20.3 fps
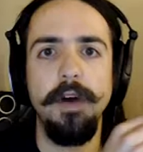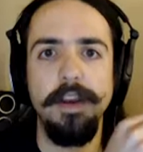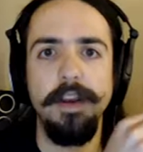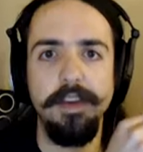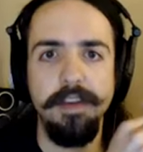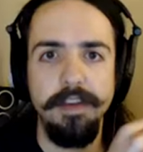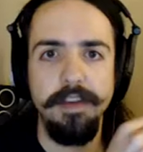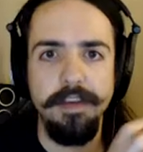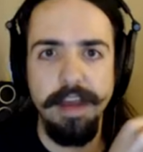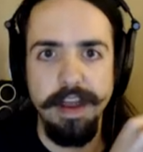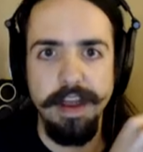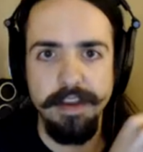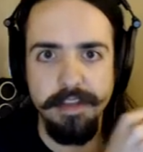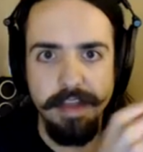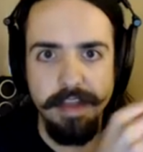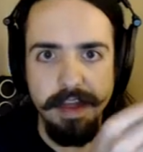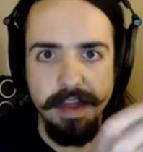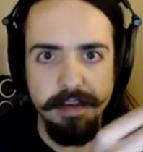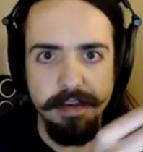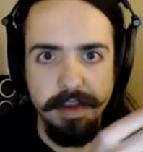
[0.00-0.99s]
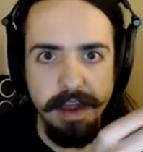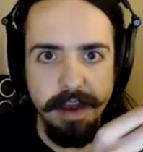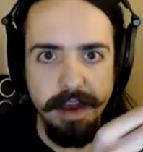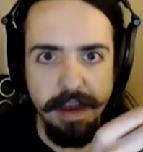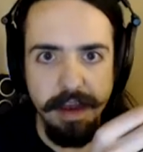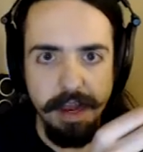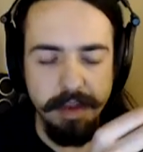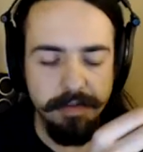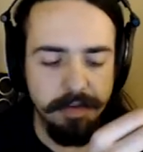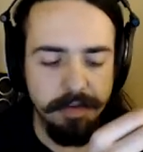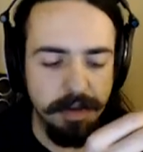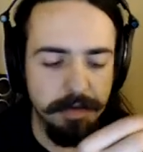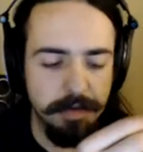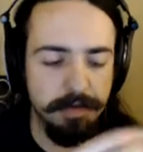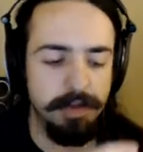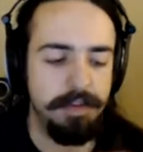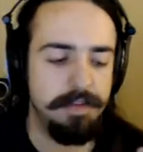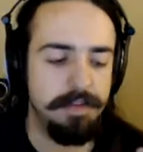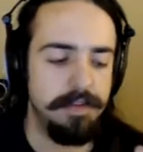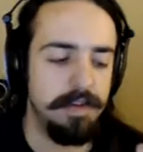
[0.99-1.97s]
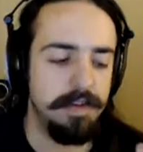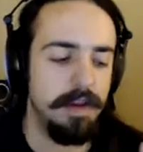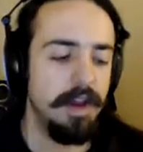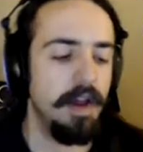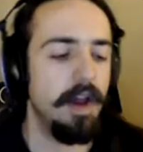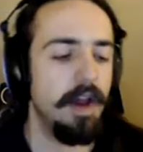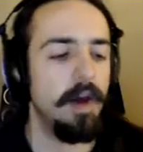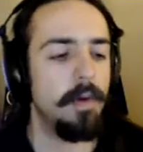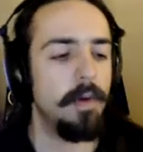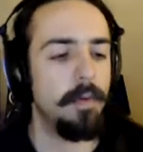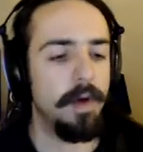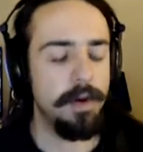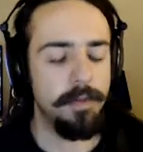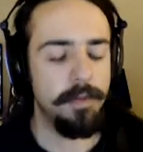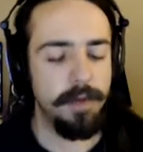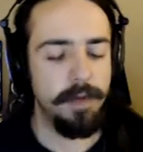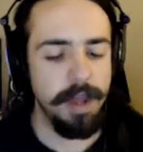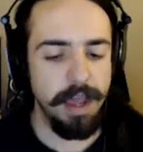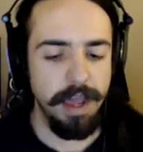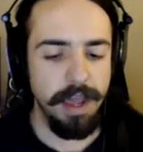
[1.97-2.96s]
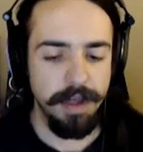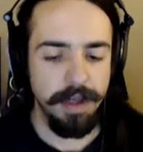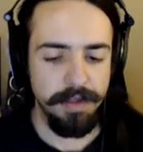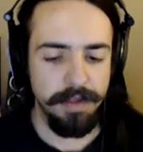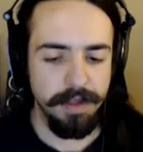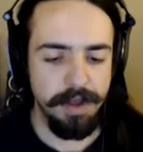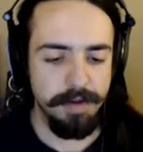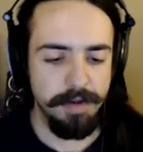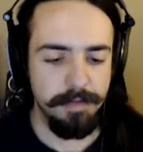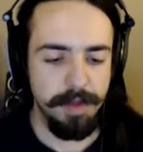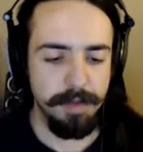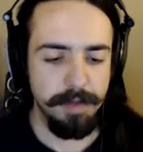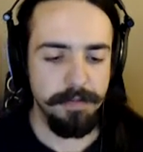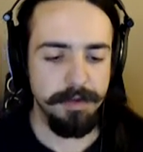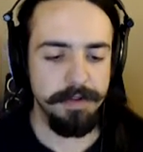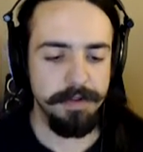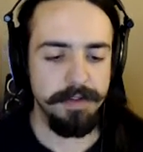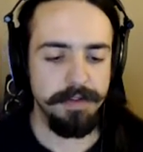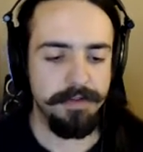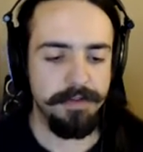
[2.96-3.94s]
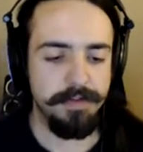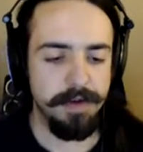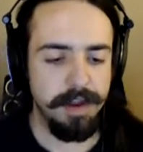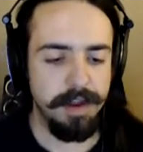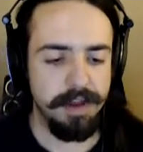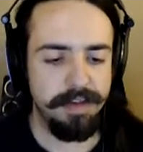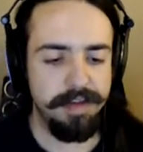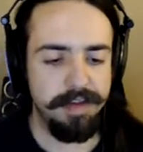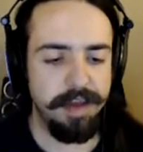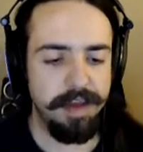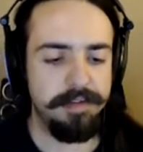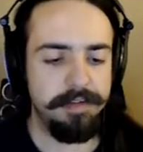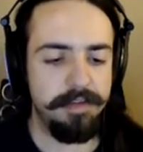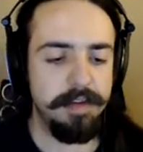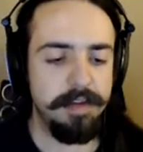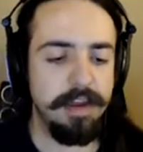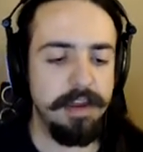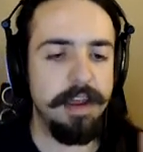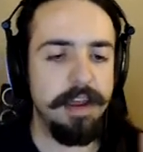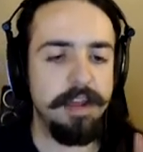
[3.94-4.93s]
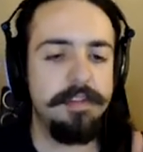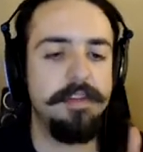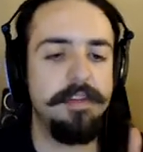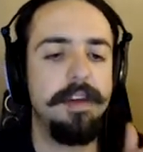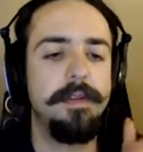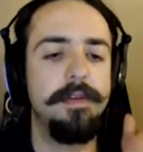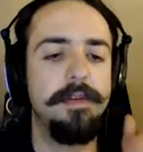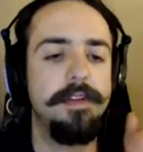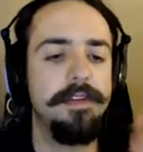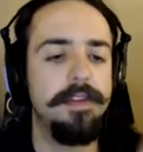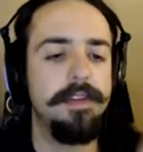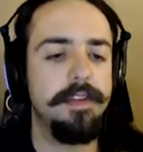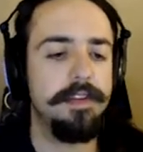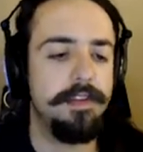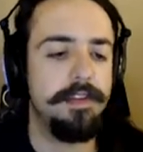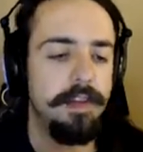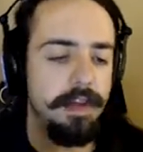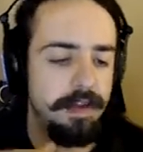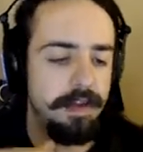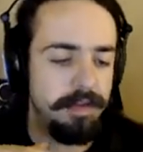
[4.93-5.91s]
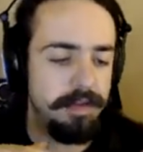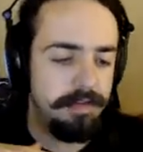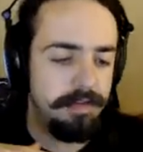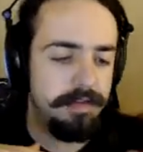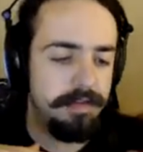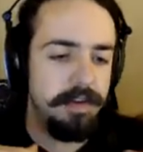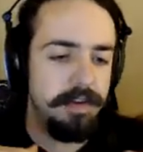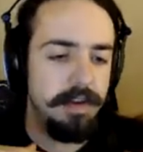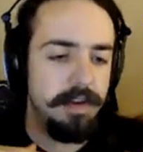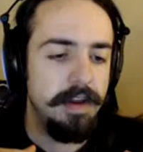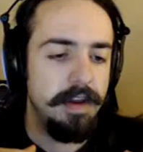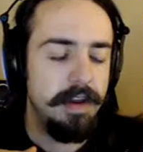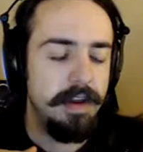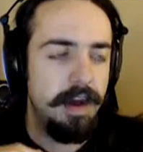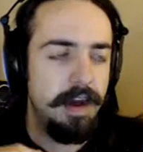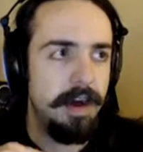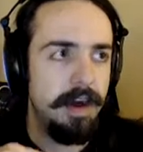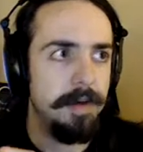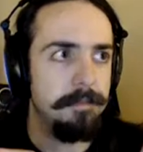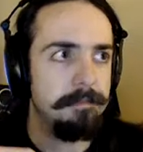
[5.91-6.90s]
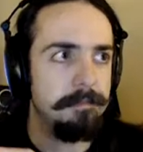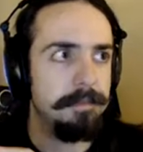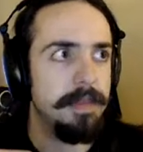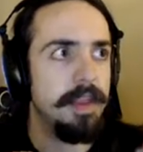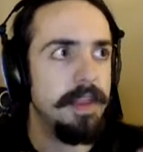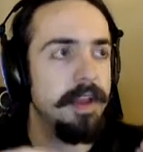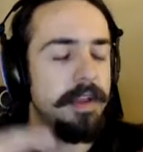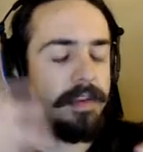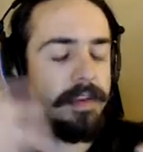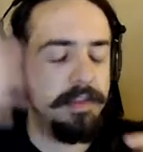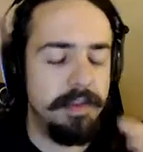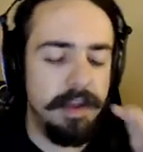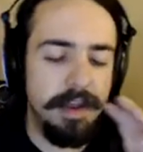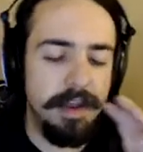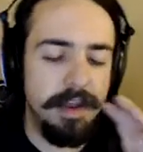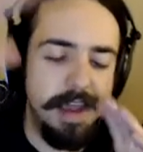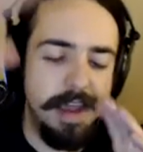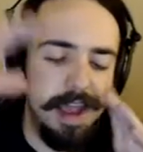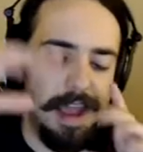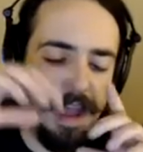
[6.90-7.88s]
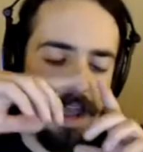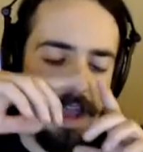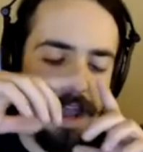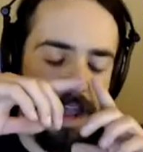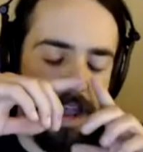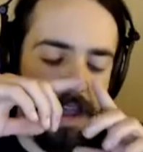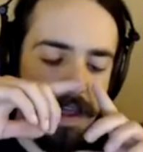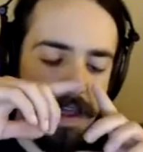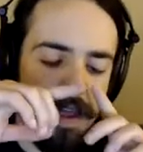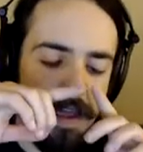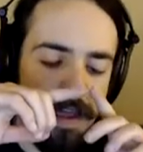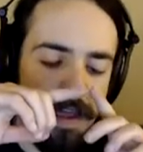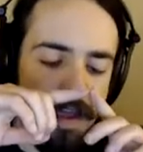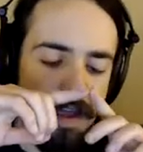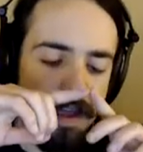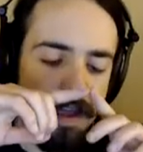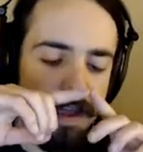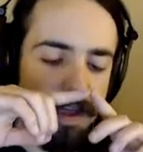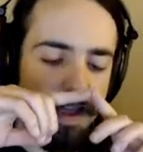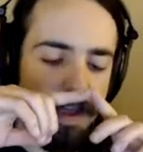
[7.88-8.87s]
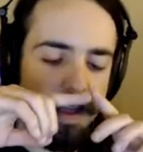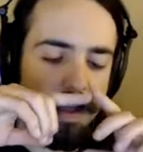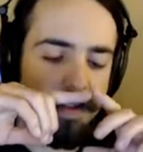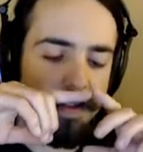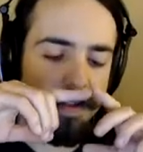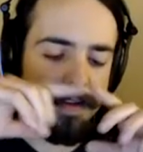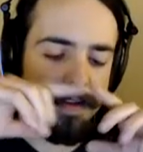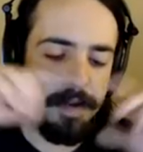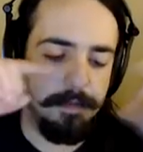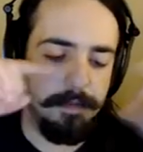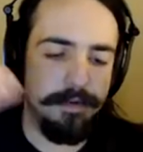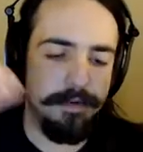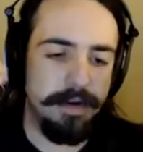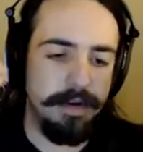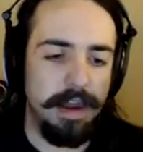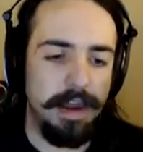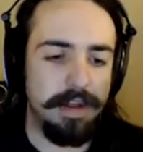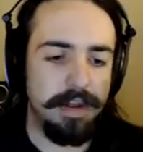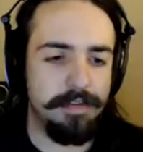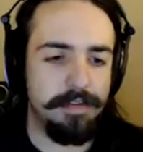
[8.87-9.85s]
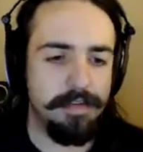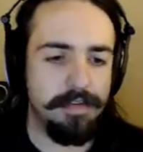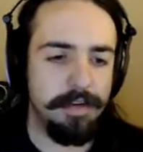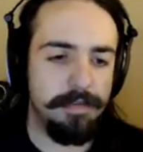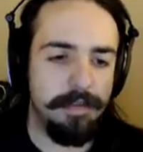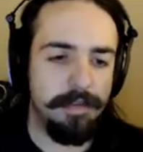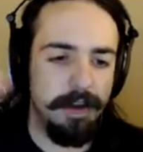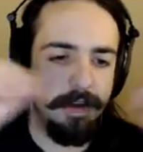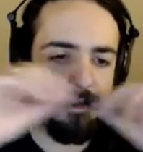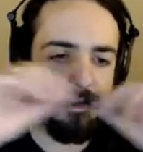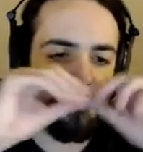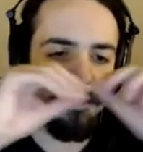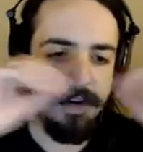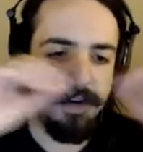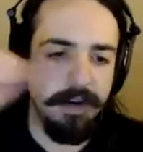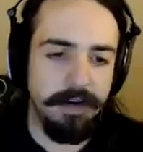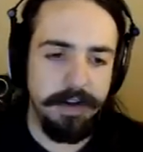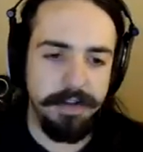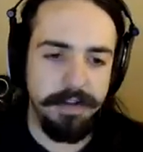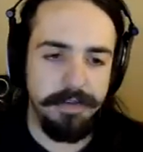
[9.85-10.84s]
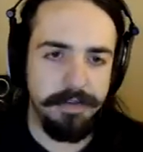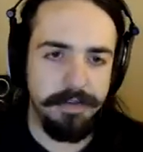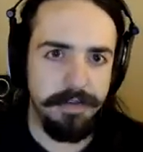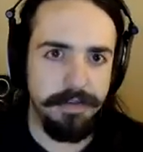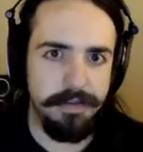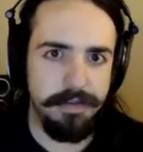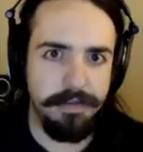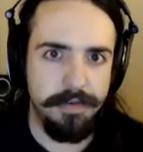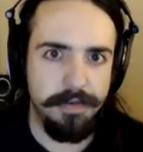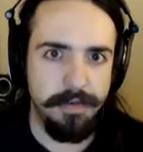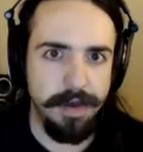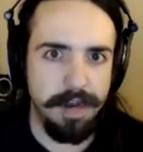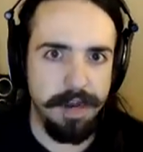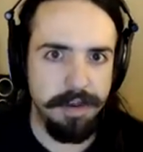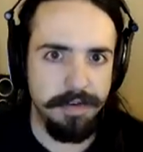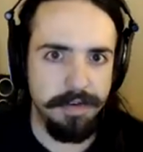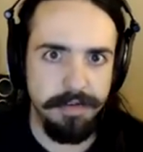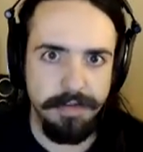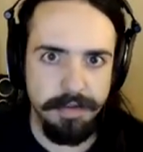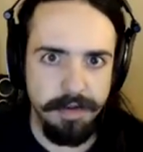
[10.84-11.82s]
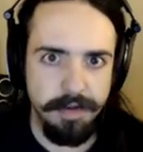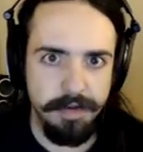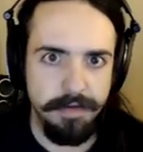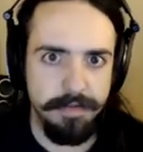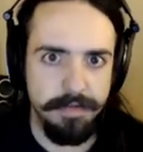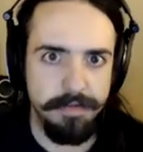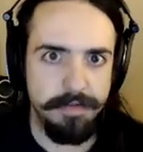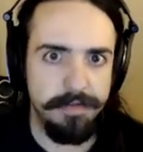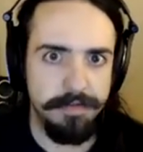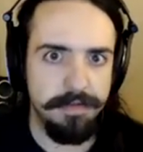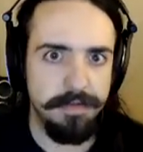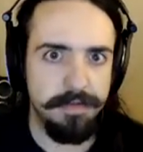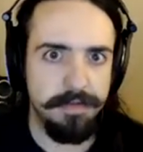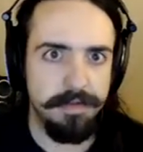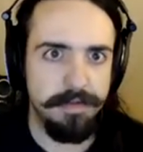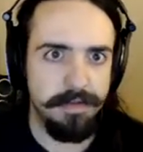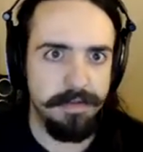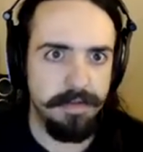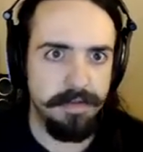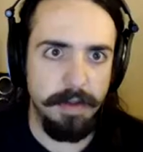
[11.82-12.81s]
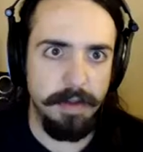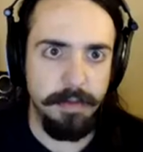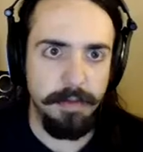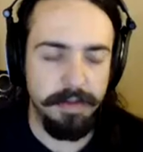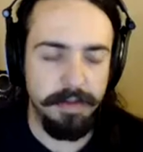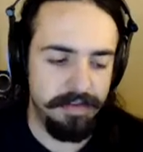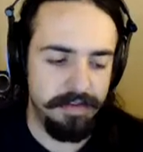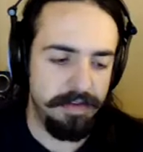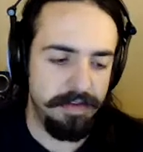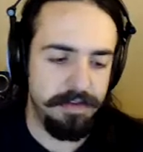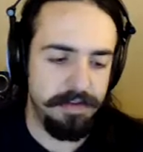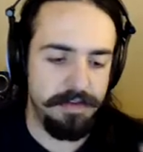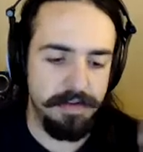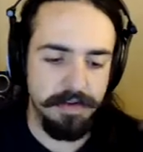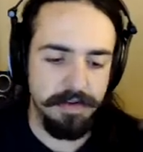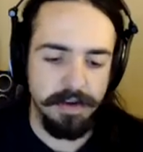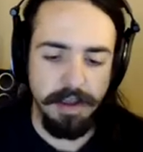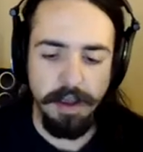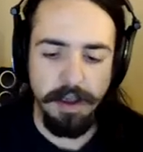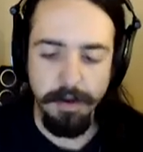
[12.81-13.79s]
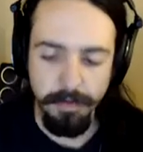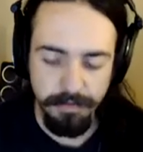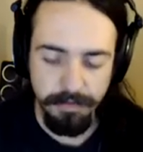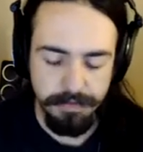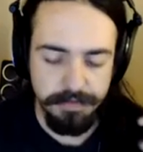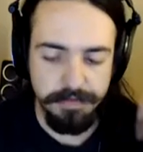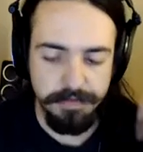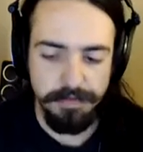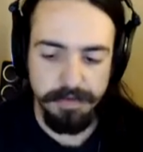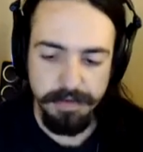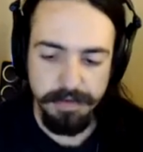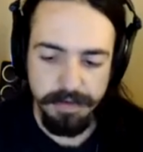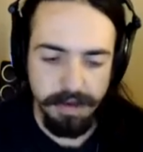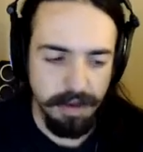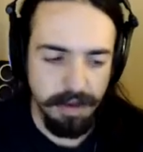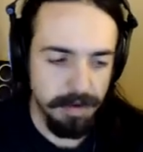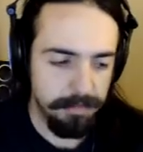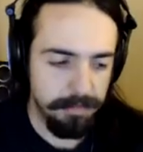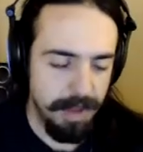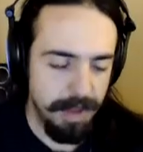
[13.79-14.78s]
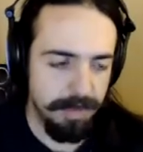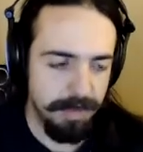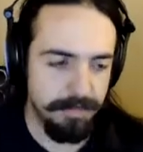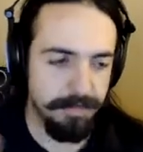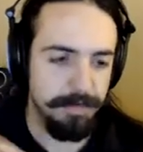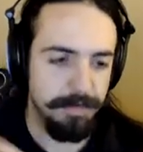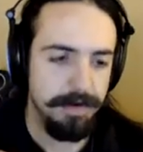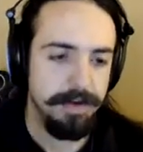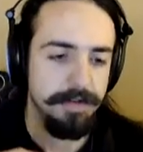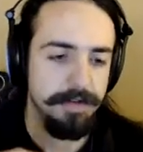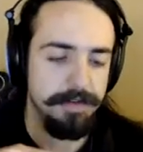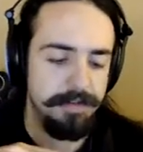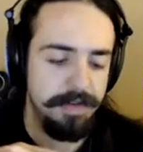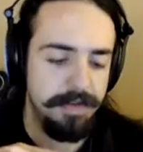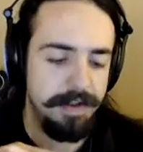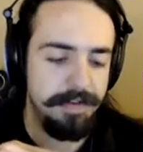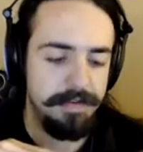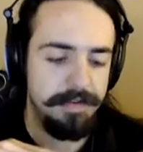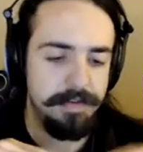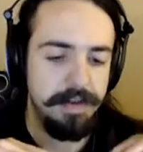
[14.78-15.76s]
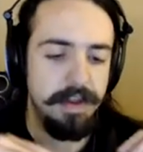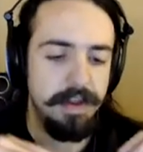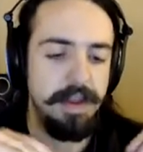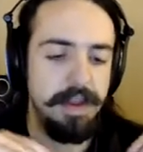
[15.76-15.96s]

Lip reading: detect that DNA sequence. One way a lot of people try and test DNA sequences is DNA is comprised of various strings of sequences or codes in a metaphorical sense.